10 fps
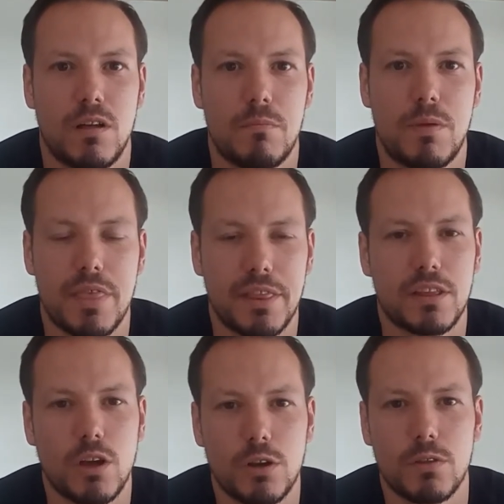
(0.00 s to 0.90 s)
But then
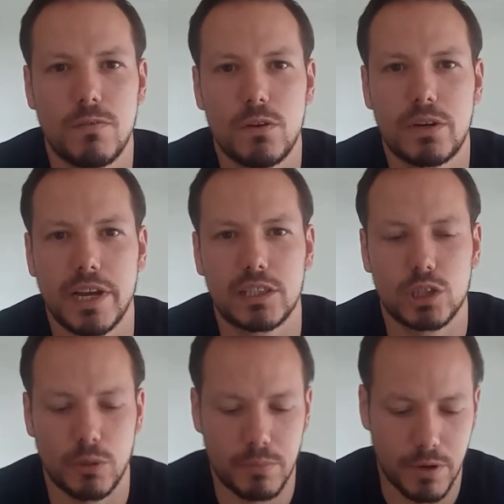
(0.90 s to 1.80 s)
kind of the floodgates
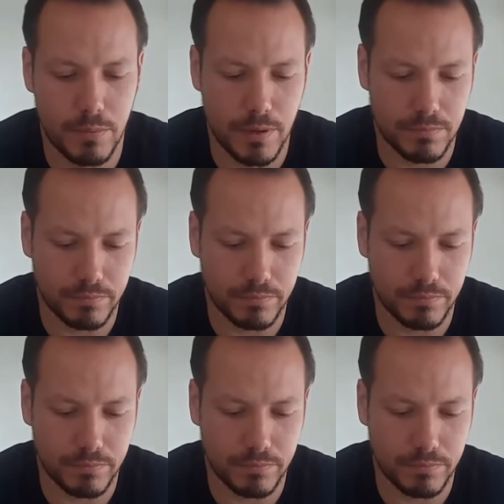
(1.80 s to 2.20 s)
opened a bit.